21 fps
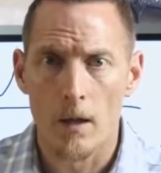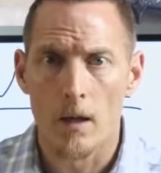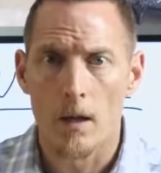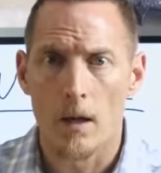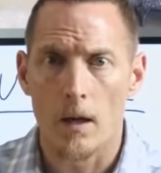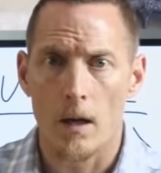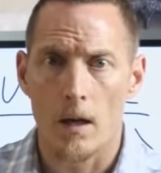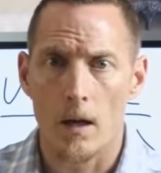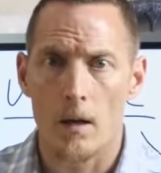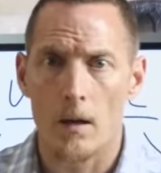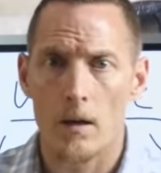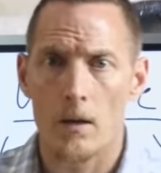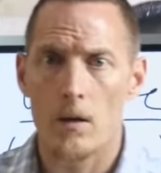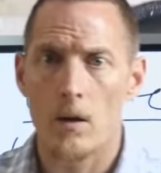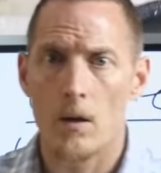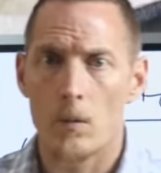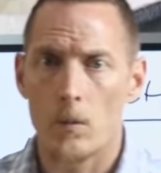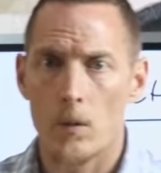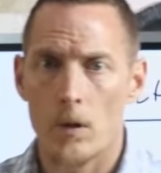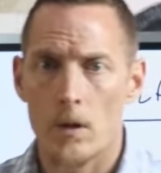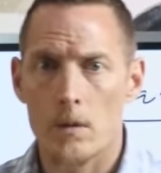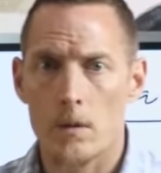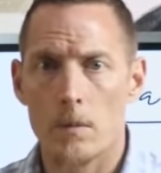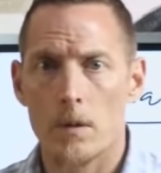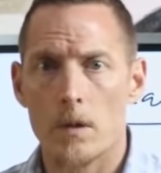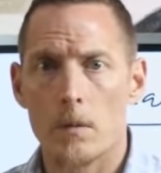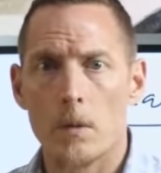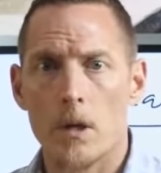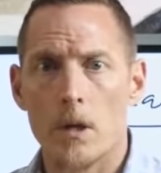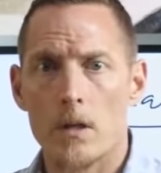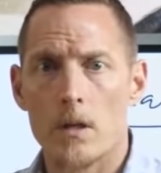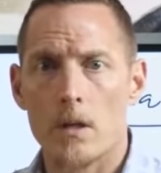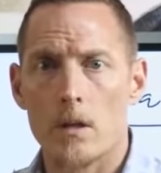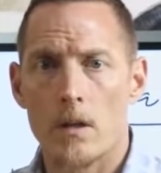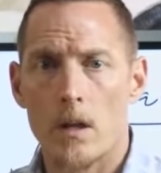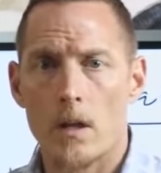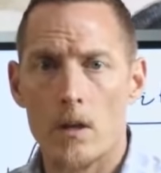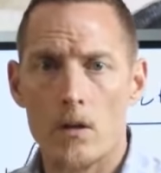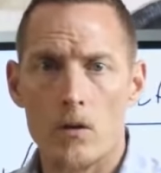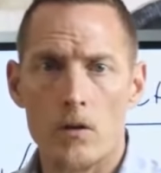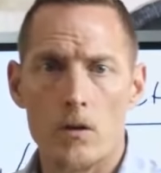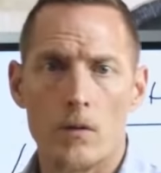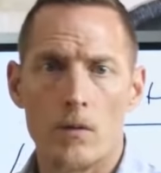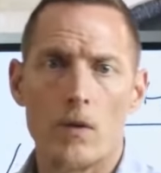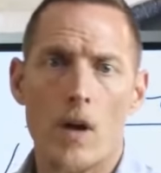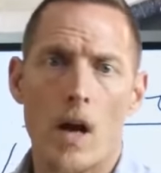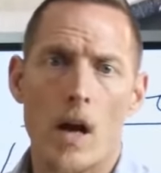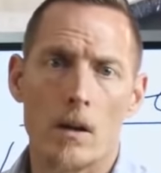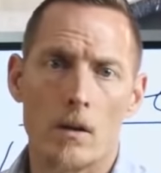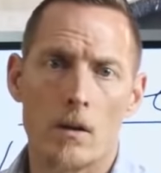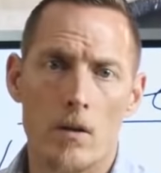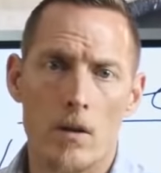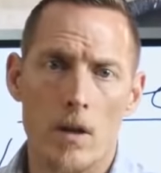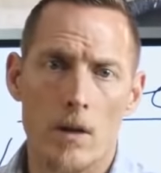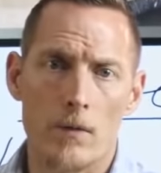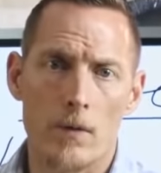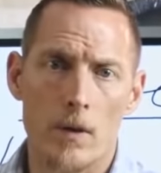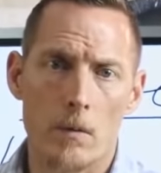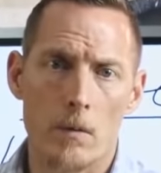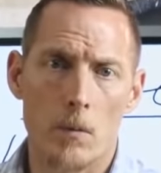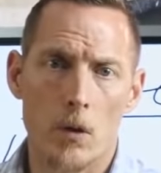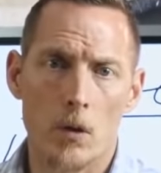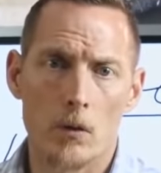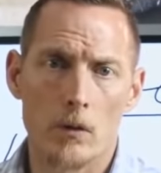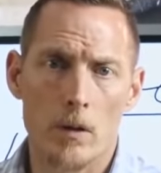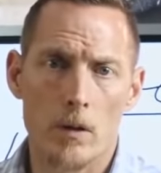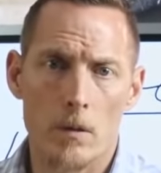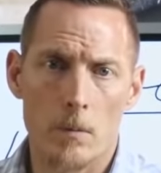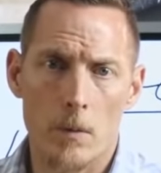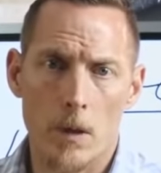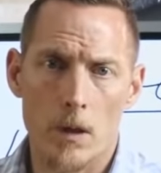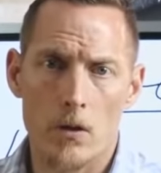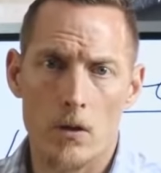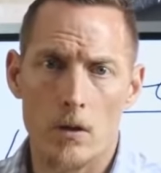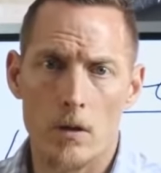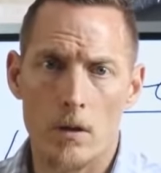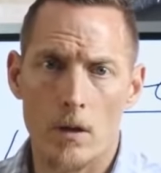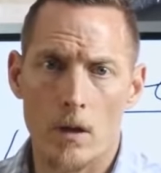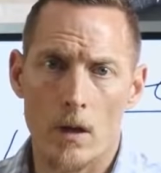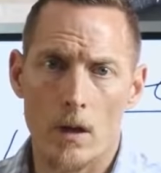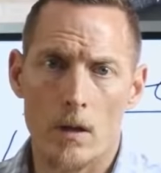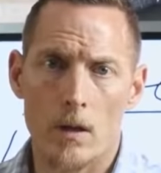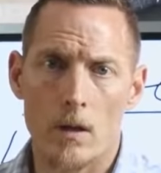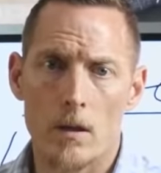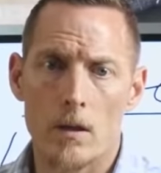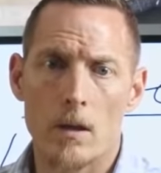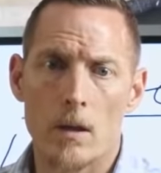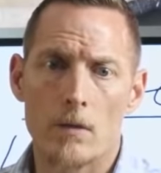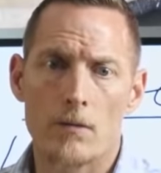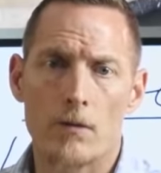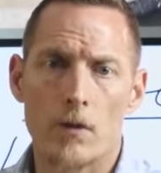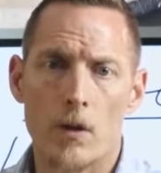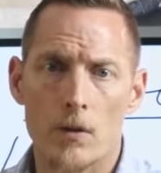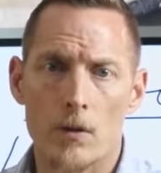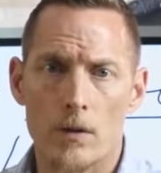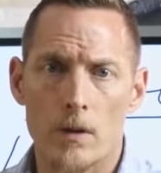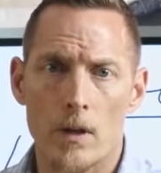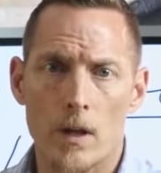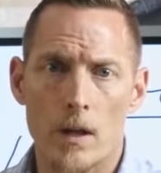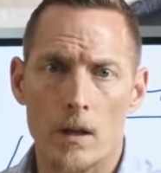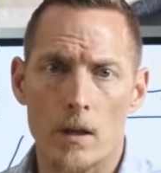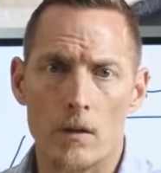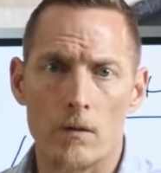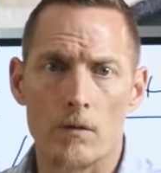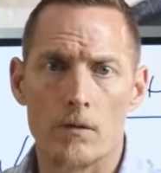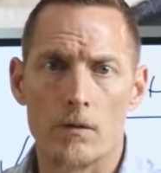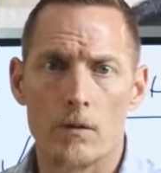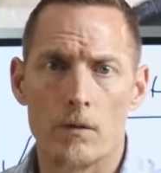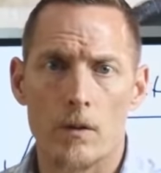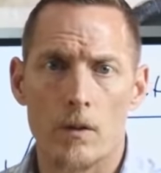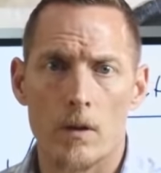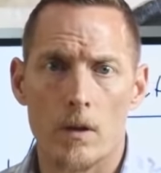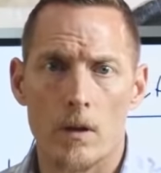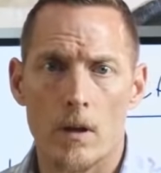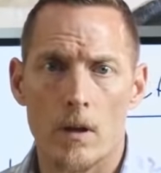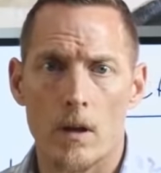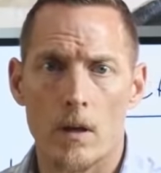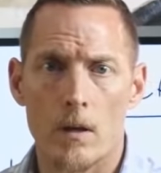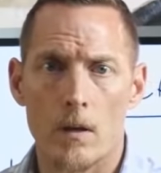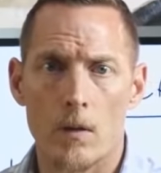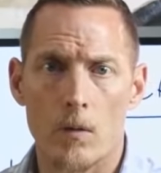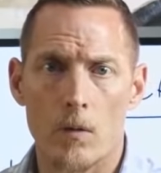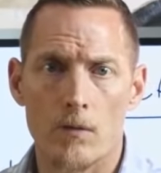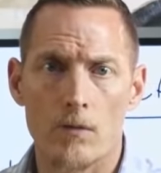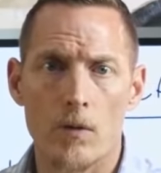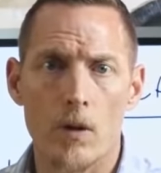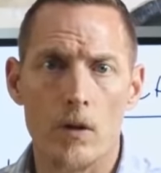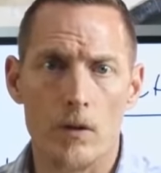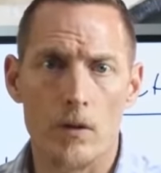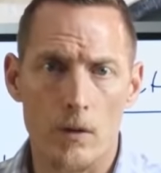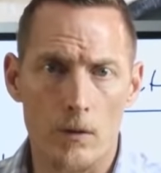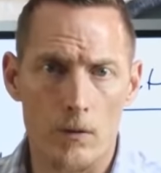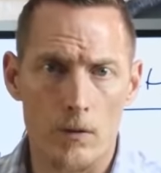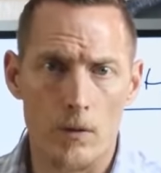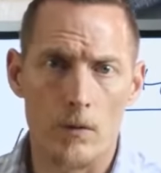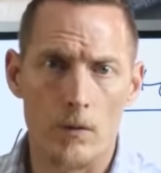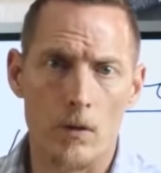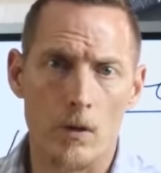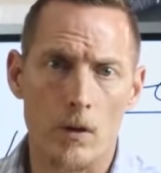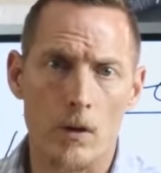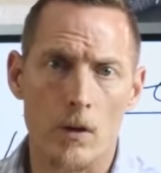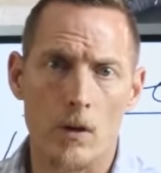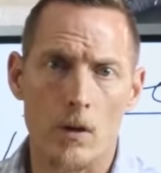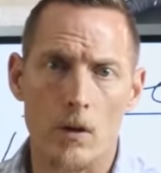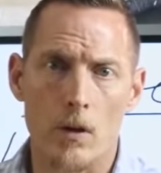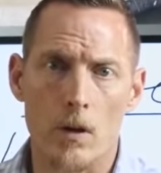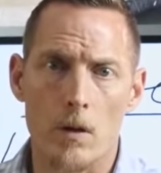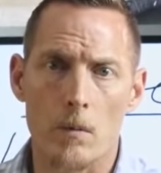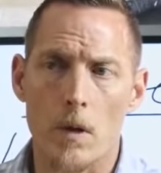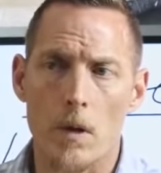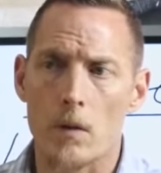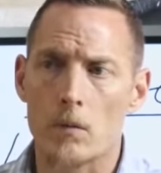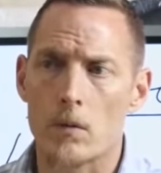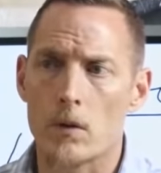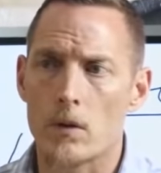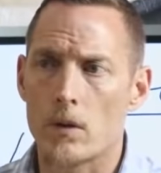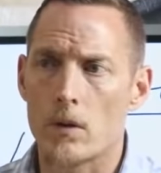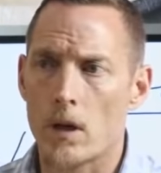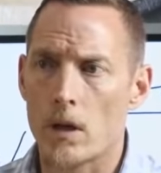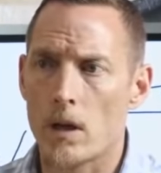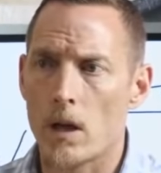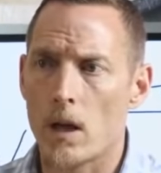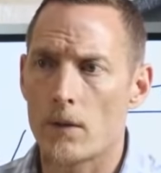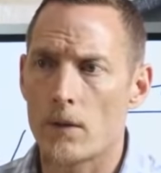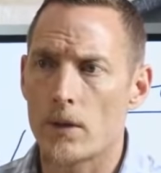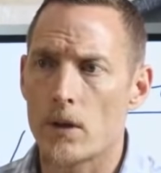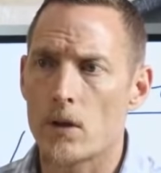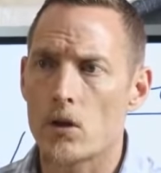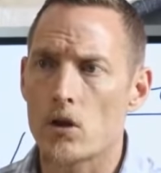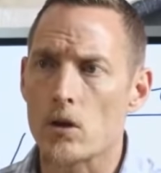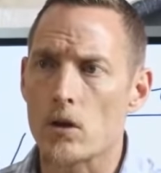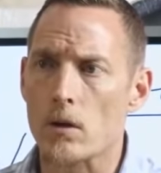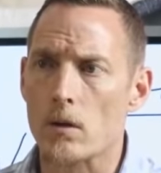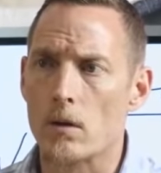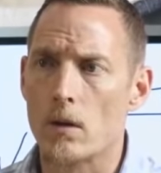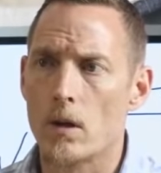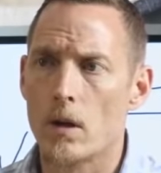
Uh, and you don't want to spend a bunch of hundreds of dollars having a mold inspection done and get a false negative, uh, or false sense of security about whether or not you have an issue.